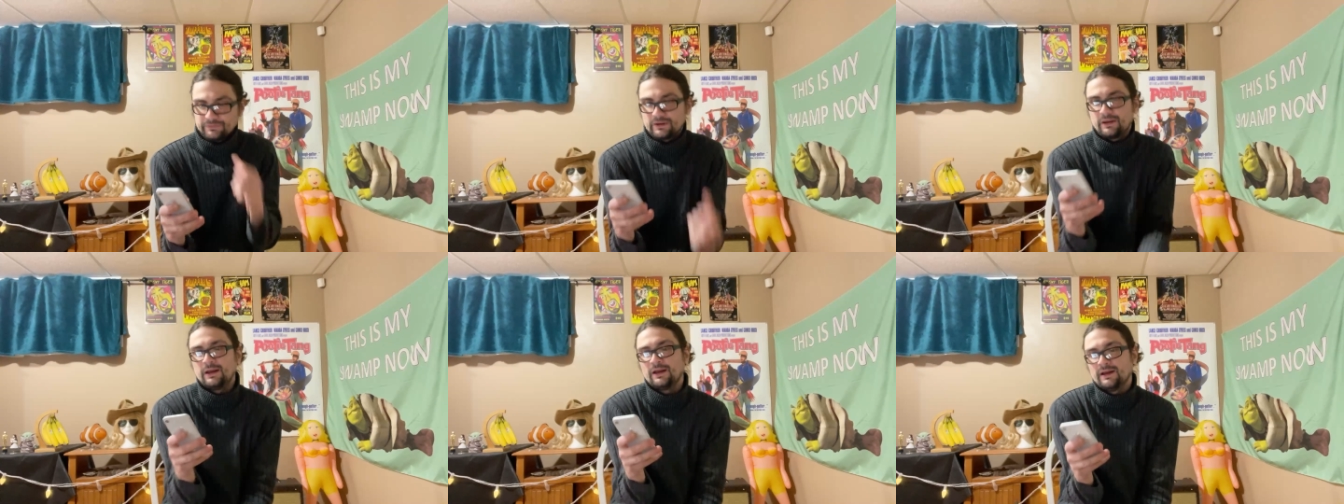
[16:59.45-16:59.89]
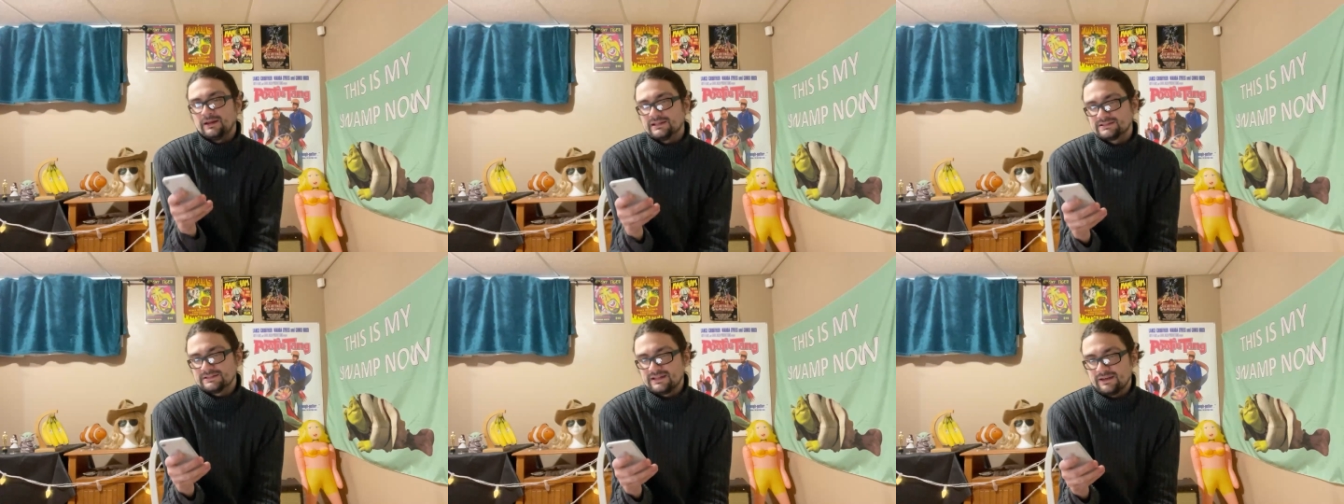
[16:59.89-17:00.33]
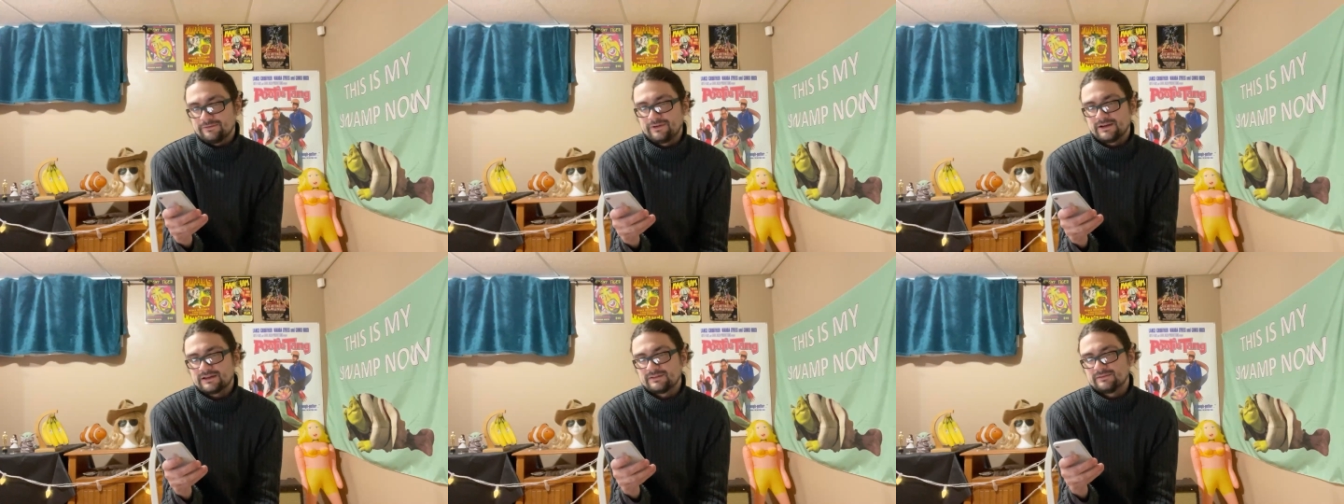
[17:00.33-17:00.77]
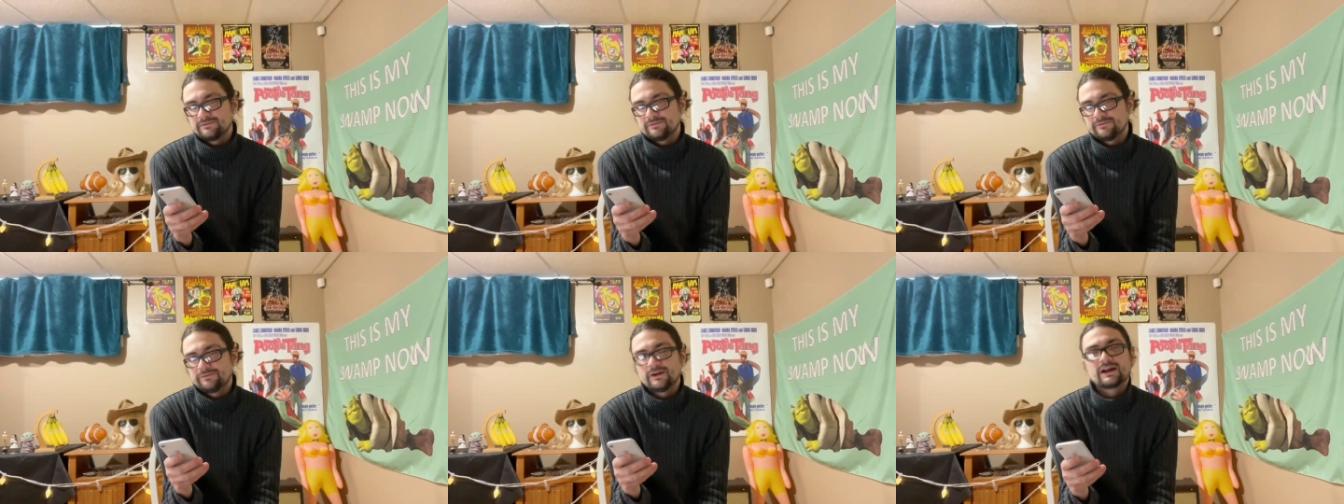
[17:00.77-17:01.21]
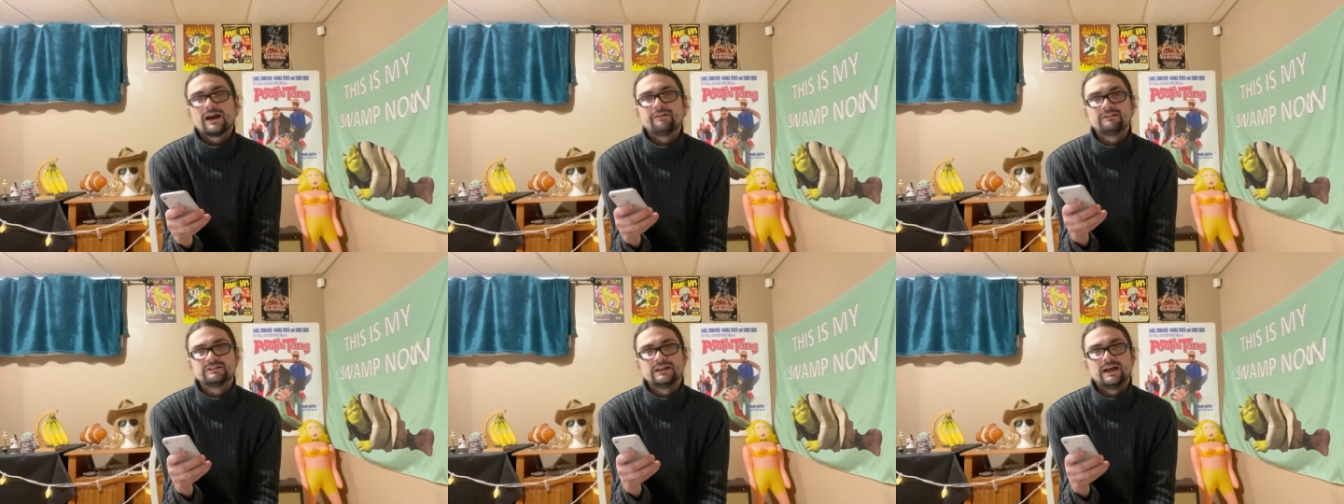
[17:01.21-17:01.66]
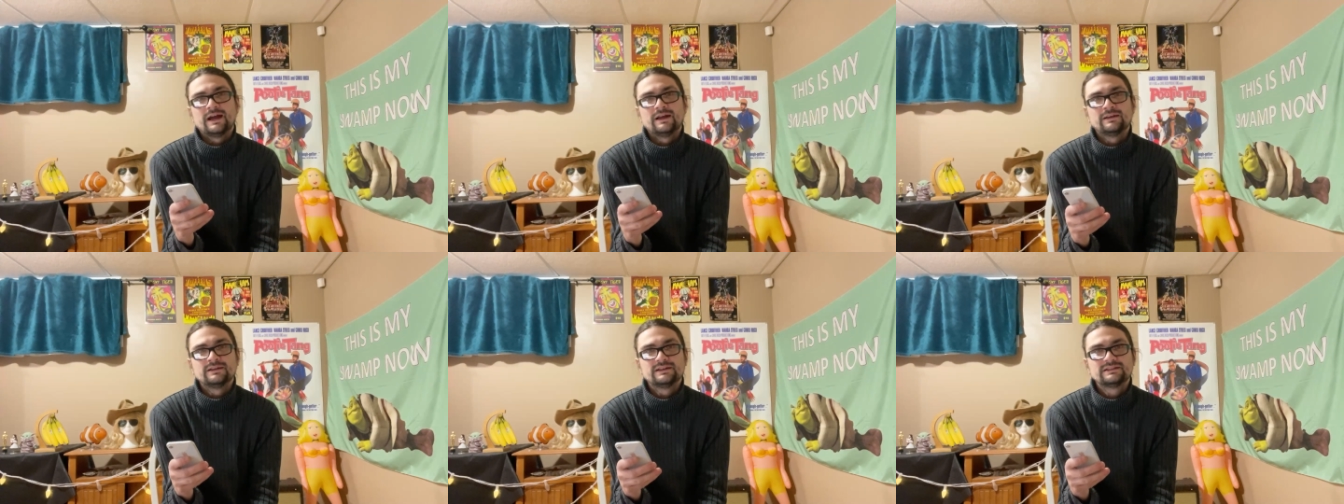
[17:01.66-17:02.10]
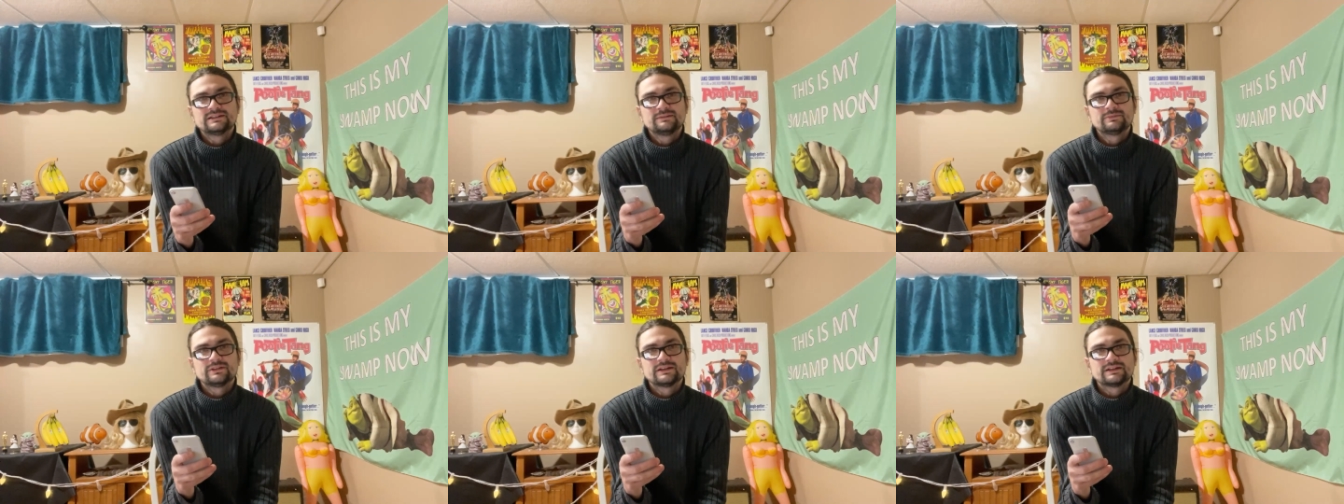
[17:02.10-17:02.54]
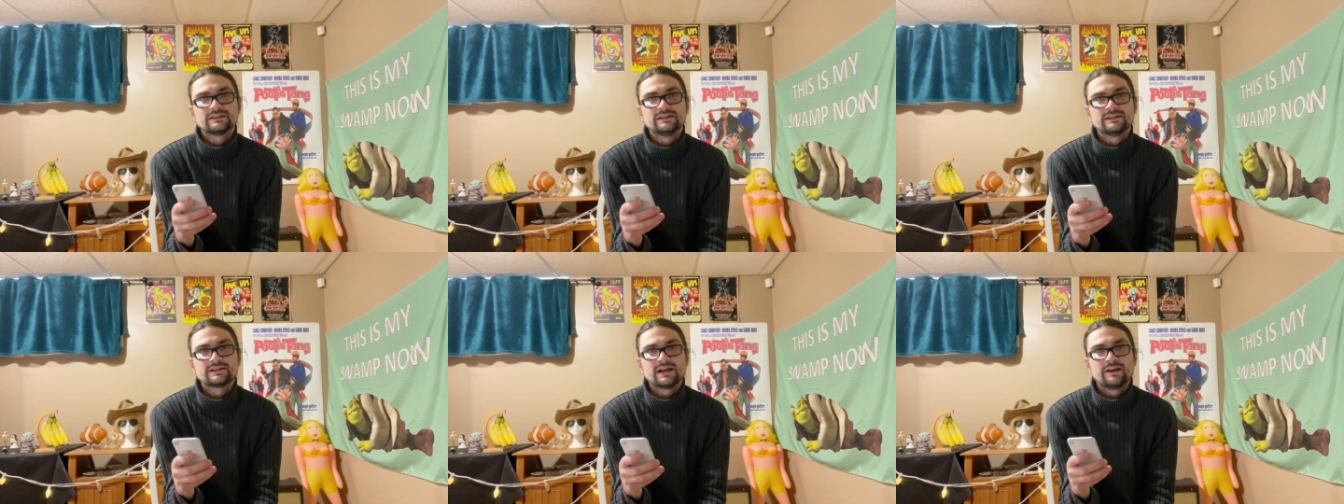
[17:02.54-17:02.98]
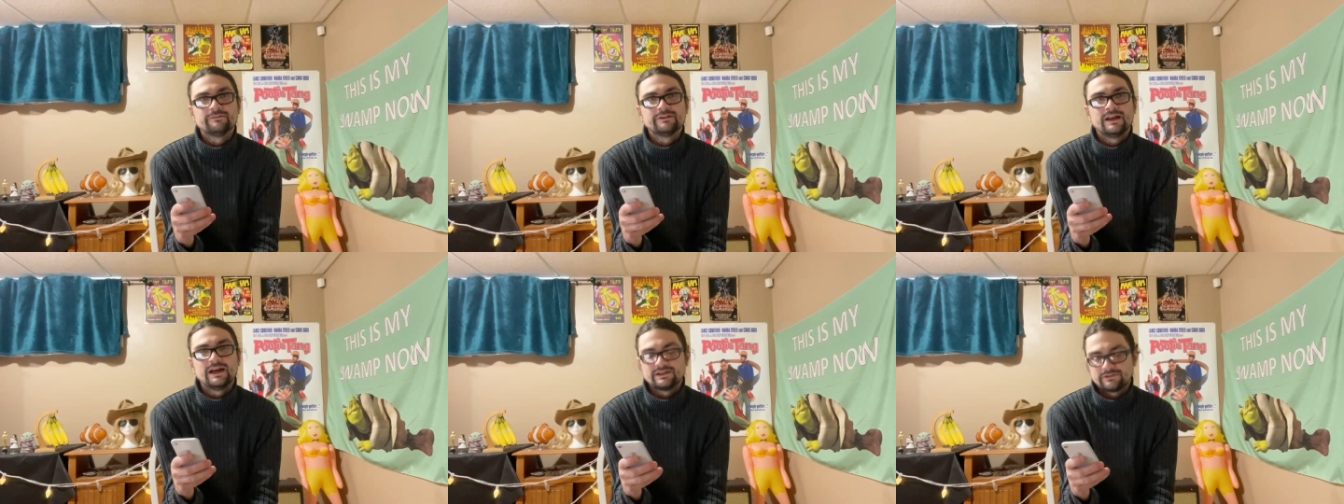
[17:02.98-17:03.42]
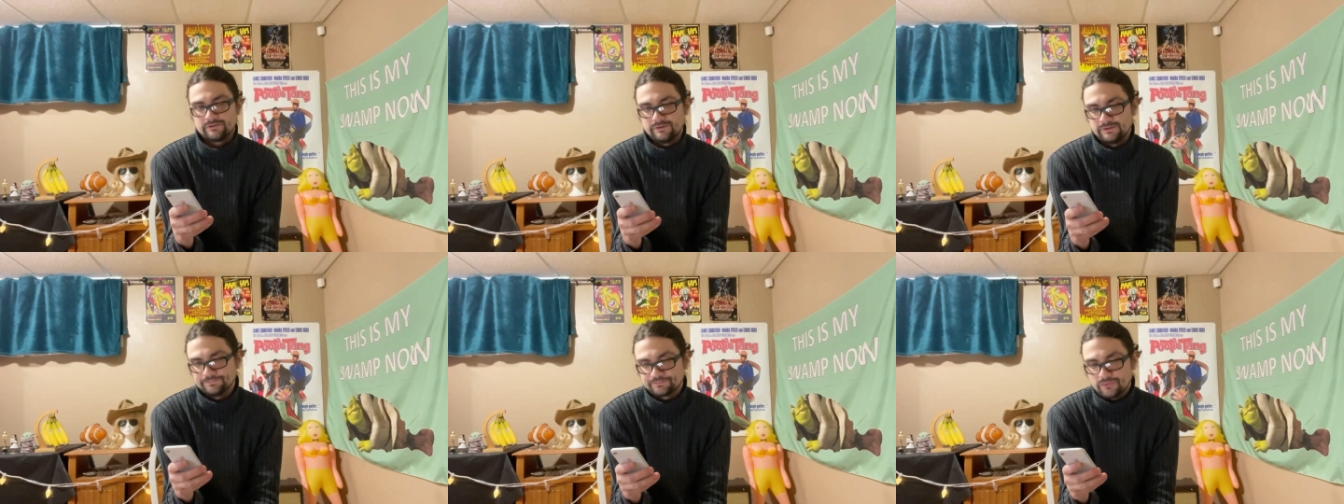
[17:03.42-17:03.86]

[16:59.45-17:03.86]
So yeah, fuck Ivy's dad. He seems like a kind of an asshole.